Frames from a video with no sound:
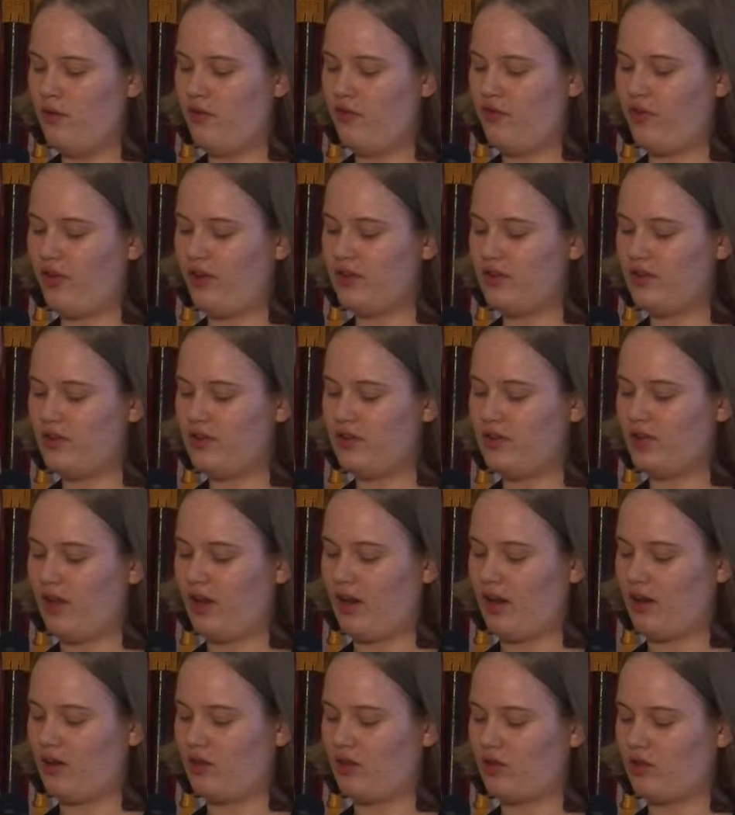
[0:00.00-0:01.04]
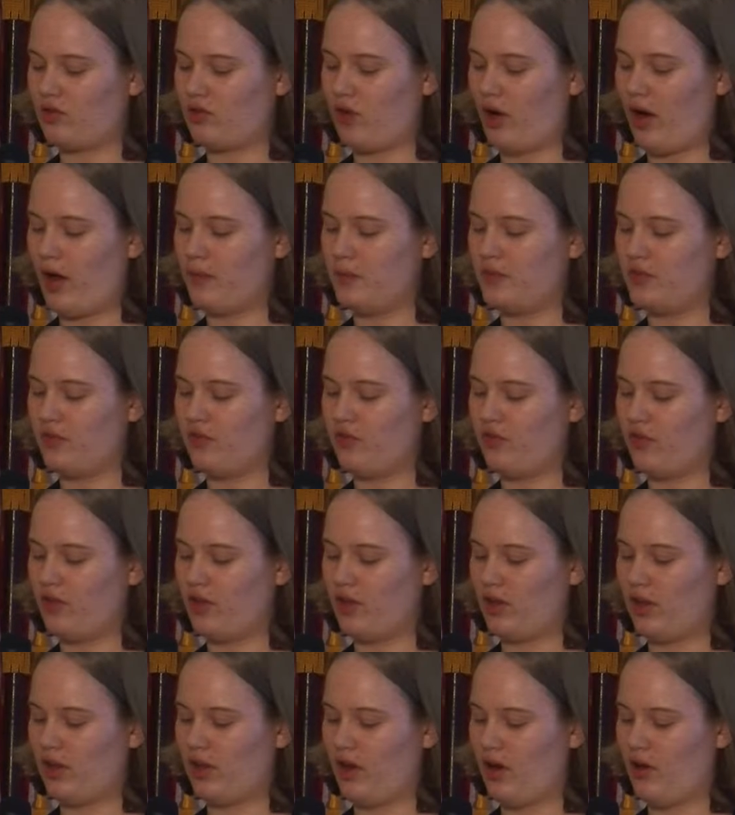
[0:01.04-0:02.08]
Fence-sitting describes the
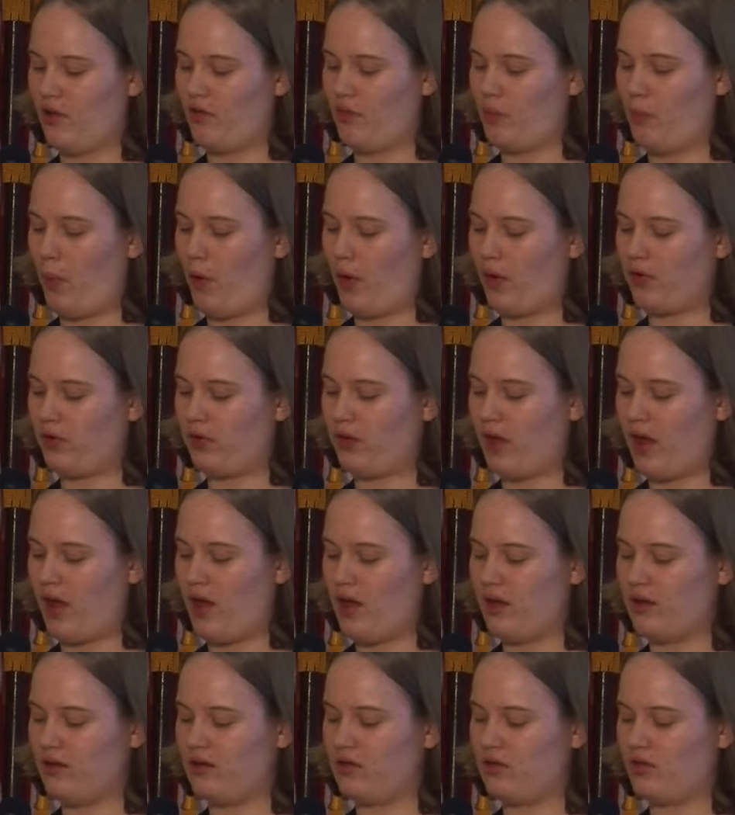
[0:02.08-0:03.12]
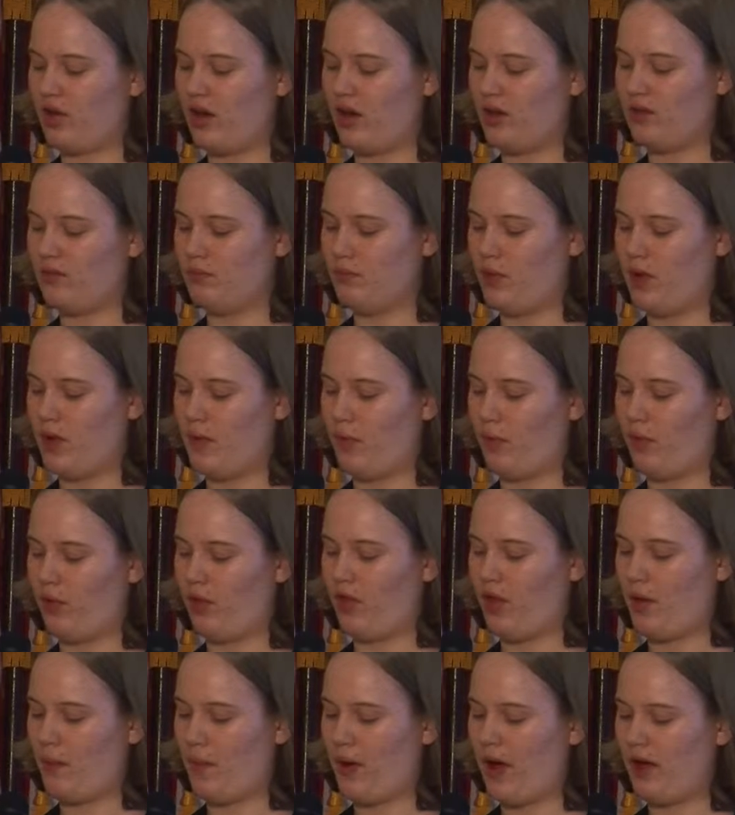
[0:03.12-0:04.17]
feeling of both gay and straight people
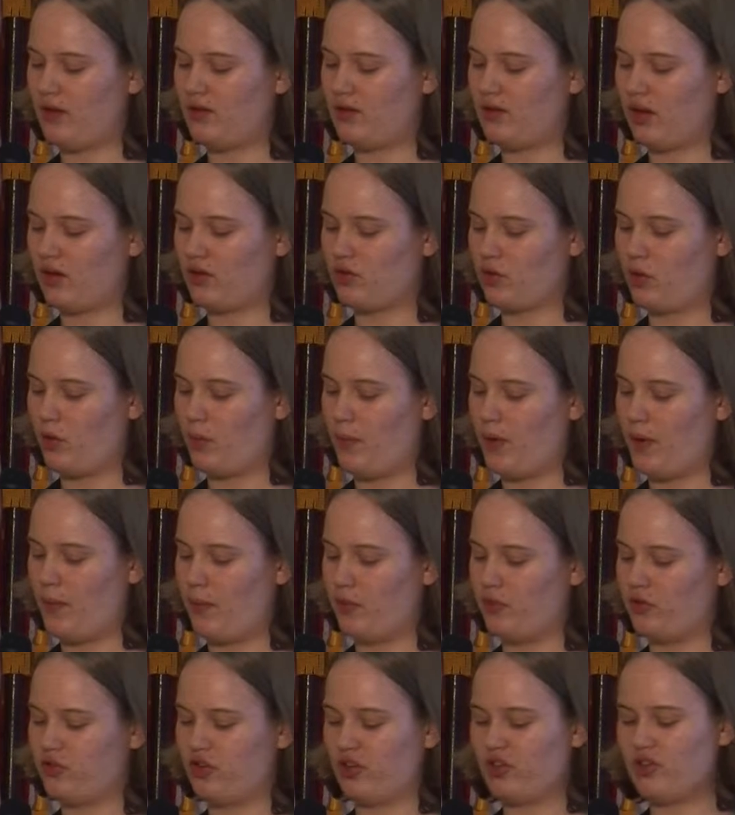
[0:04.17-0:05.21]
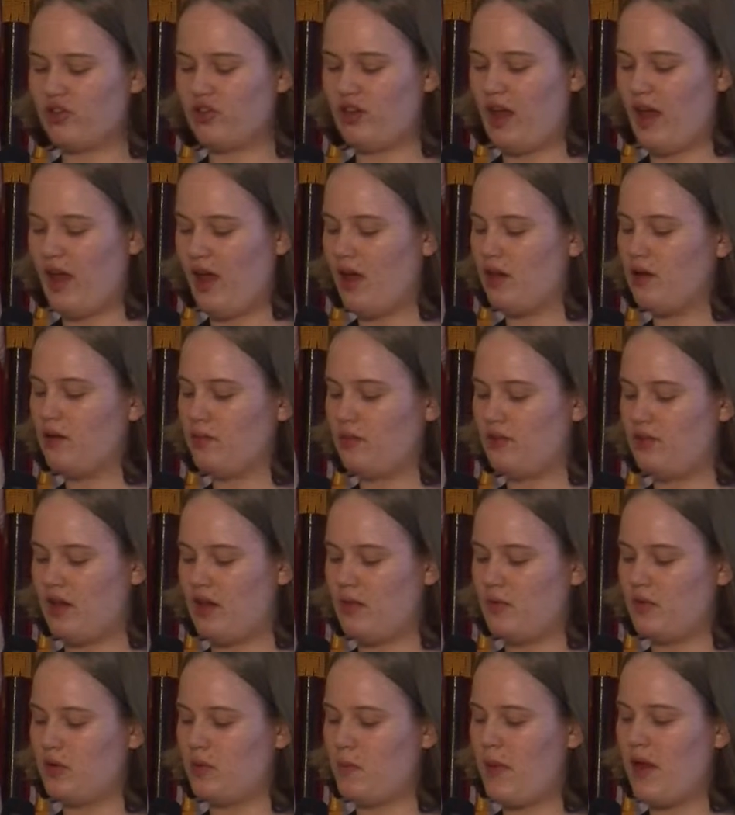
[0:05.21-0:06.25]
that bisexual people just can't
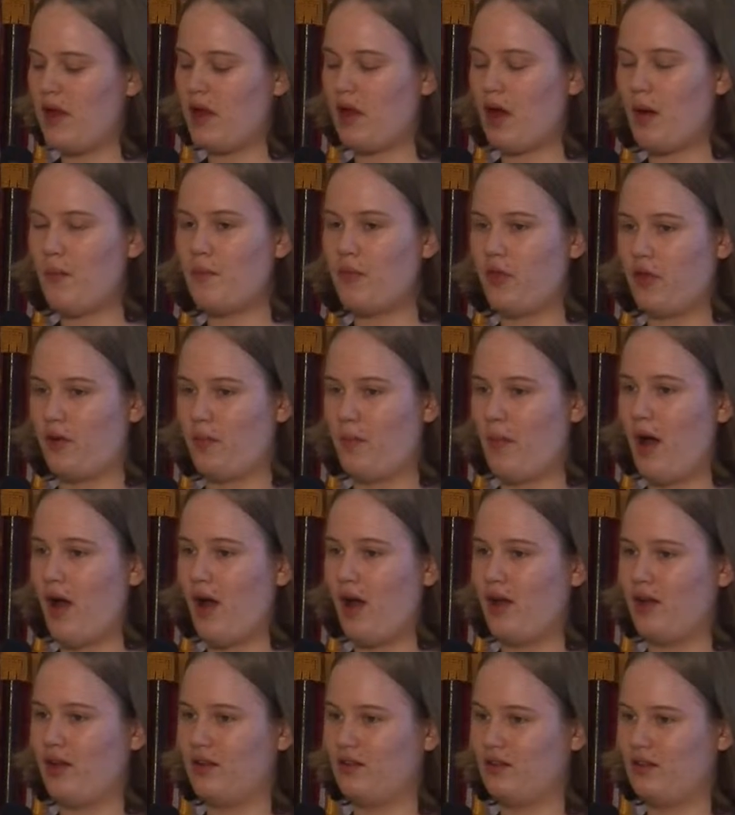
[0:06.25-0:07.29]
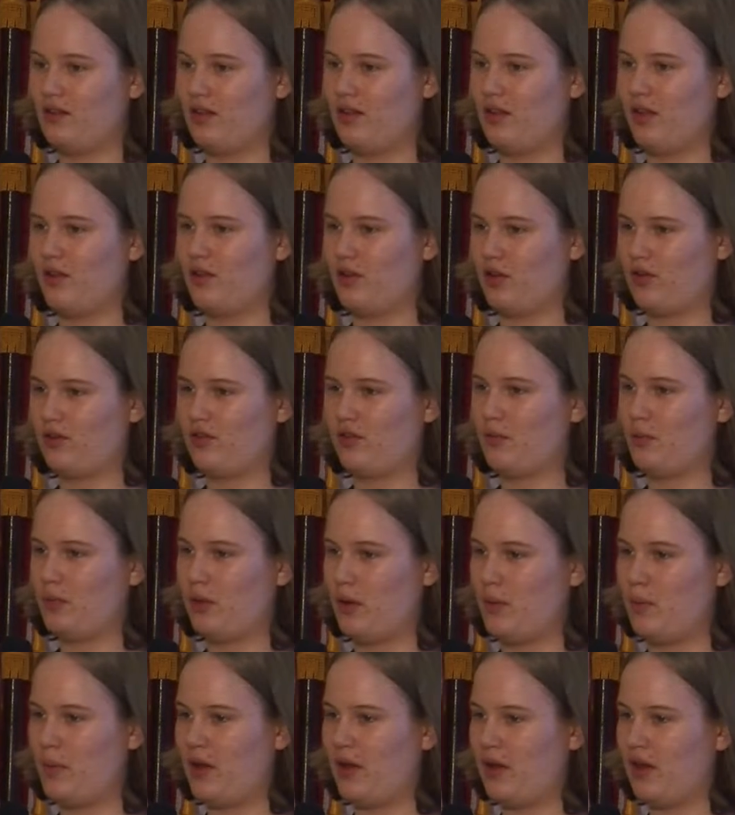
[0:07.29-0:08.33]
seem to make up their minds and that they're
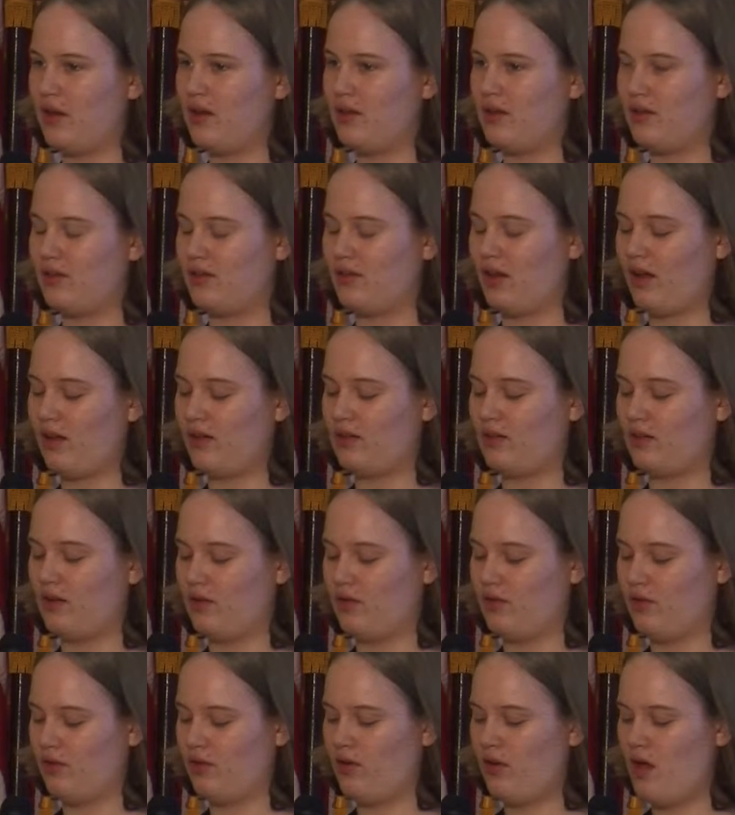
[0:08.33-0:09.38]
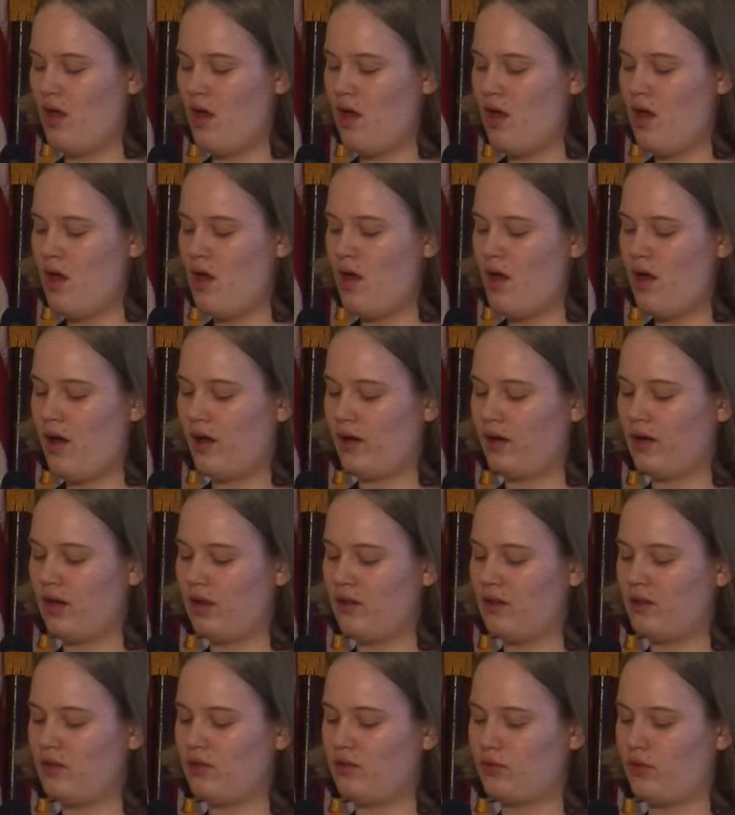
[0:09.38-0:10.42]
simply being indecisive.
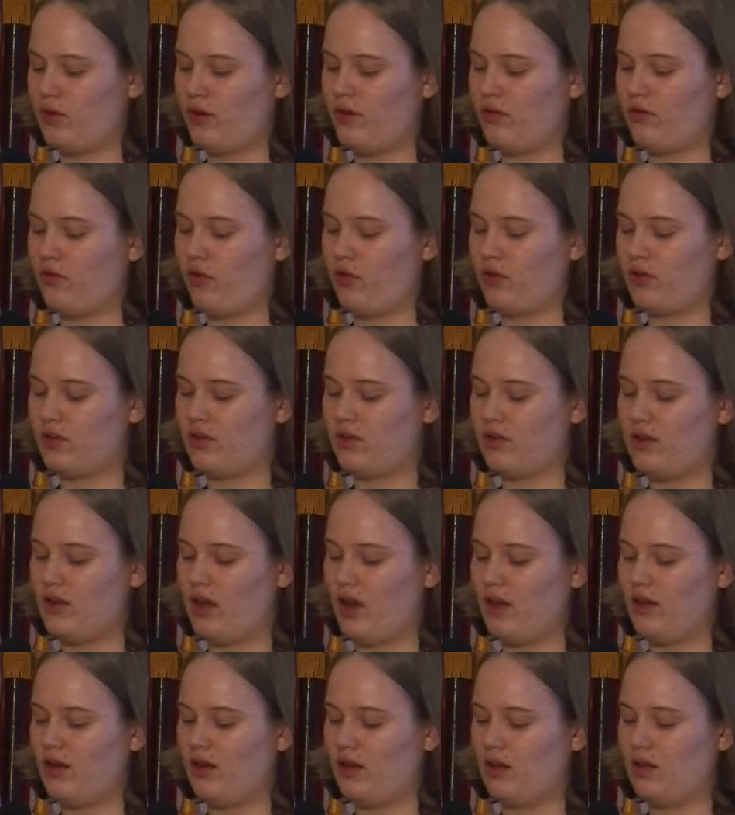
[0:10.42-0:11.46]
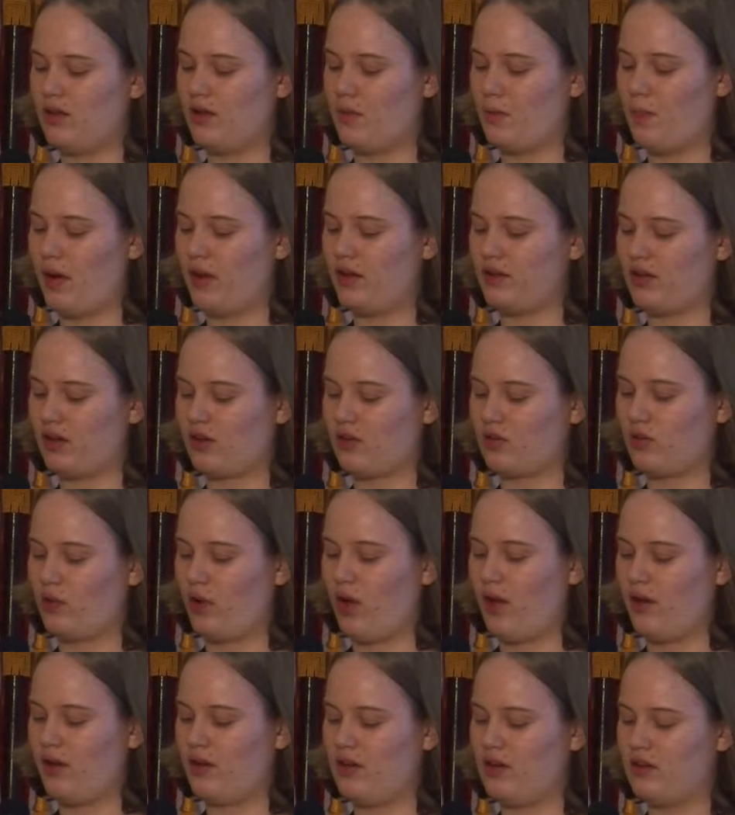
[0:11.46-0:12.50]
Again, this reinforces the idea that
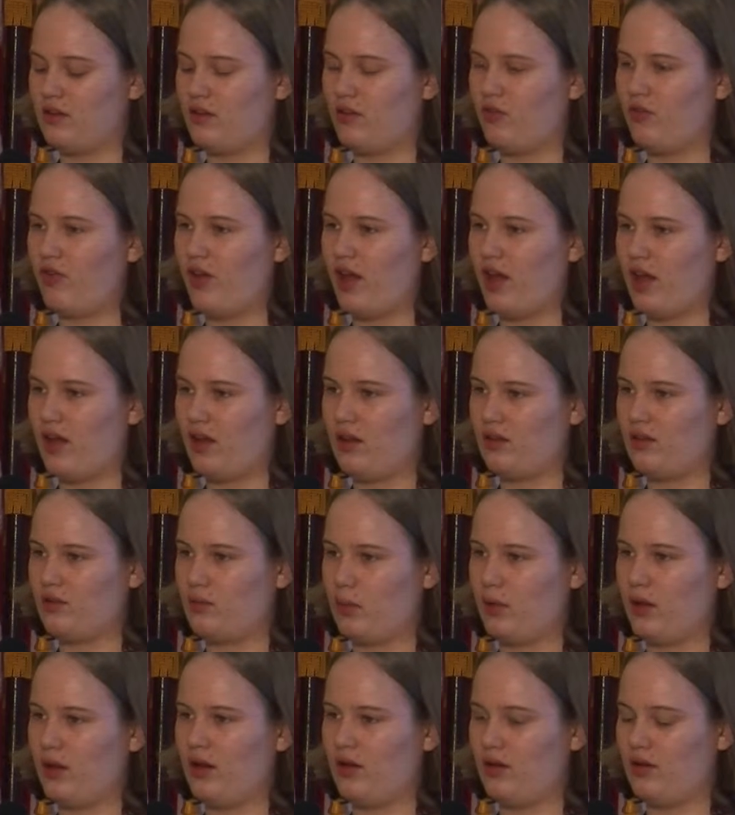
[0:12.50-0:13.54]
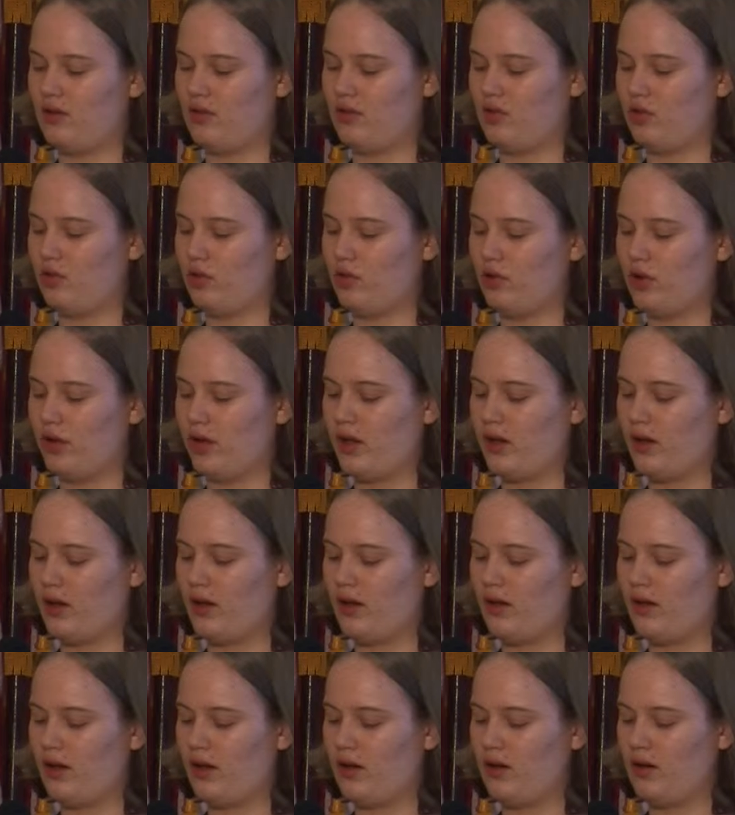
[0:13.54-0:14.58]
bisexuality is a phase when it is truly an
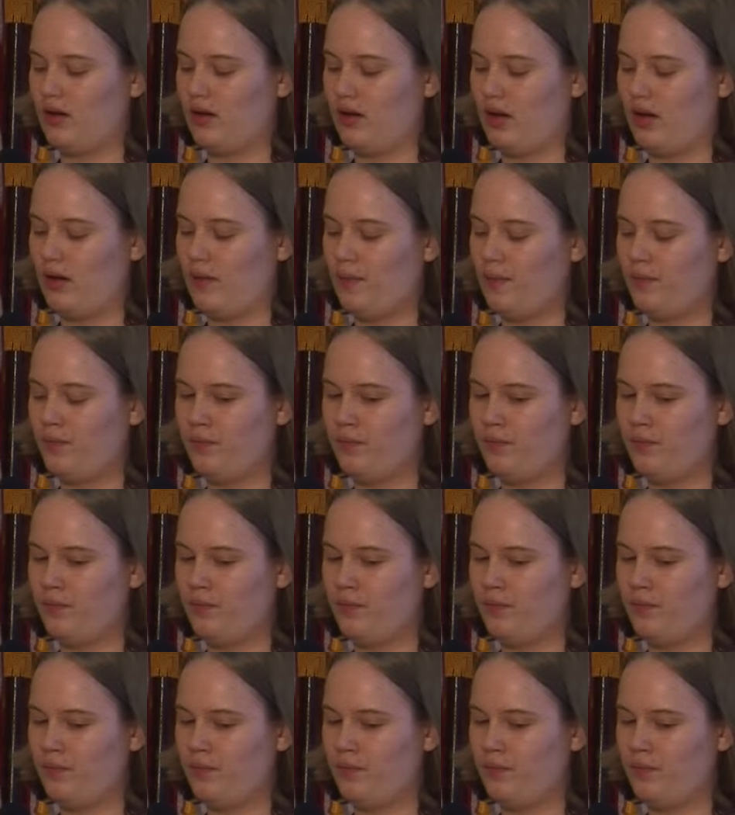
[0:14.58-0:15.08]
identity.